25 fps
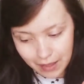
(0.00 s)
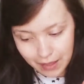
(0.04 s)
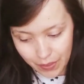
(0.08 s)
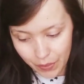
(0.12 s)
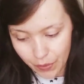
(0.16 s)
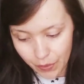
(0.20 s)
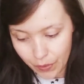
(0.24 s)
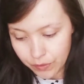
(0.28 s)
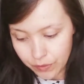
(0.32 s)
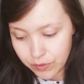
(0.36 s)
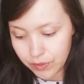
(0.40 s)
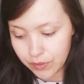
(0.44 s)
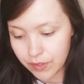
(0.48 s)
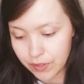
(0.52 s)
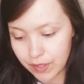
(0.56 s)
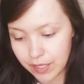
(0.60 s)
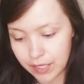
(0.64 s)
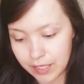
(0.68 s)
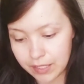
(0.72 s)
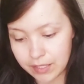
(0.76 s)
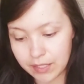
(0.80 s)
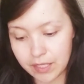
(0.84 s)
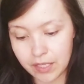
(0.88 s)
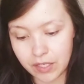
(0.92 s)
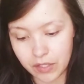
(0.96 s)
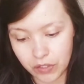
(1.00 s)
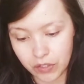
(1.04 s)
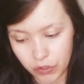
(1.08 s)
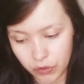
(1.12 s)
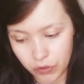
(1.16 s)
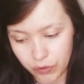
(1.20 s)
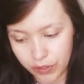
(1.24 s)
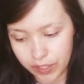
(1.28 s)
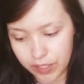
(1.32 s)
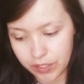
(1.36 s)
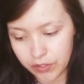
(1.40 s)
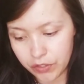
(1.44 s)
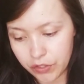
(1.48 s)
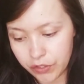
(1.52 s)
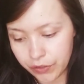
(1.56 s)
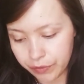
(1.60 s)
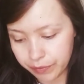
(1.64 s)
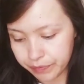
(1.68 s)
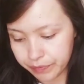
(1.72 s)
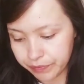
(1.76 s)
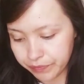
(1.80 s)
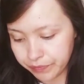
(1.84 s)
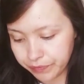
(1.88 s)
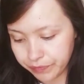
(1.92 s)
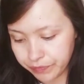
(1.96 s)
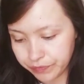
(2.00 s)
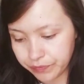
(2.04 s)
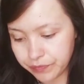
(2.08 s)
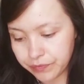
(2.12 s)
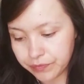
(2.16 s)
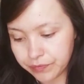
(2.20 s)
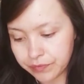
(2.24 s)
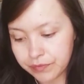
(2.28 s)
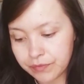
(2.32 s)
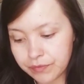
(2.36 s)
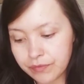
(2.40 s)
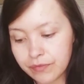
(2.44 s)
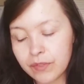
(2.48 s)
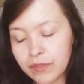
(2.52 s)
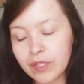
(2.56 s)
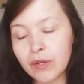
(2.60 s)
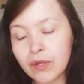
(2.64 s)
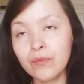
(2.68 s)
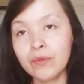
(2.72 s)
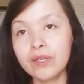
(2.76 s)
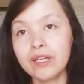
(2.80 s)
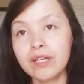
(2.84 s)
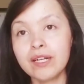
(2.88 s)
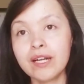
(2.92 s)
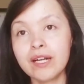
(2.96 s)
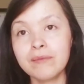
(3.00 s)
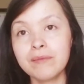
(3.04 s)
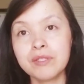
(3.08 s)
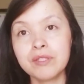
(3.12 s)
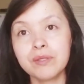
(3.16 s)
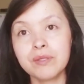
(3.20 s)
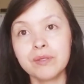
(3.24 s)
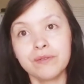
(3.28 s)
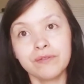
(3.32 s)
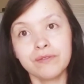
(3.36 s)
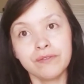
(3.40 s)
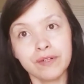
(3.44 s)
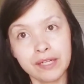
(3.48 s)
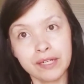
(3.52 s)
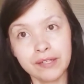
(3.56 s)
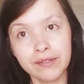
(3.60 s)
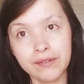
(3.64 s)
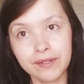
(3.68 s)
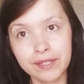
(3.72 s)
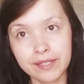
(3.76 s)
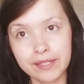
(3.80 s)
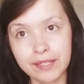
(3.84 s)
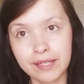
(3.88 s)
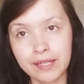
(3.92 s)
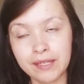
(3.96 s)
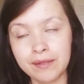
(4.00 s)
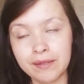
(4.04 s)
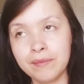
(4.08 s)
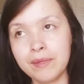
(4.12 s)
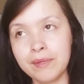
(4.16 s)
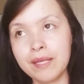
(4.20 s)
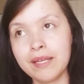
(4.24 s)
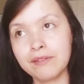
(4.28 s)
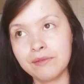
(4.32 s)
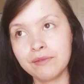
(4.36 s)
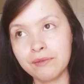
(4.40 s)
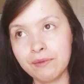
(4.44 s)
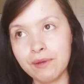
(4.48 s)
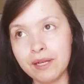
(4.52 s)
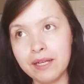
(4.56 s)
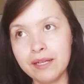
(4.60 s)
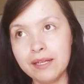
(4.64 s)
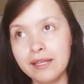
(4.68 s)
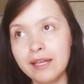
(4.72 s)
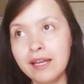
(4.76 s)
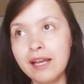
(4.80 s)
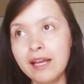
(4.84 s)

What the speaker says: Those are things you can do. When it comes to your final exam, guess what?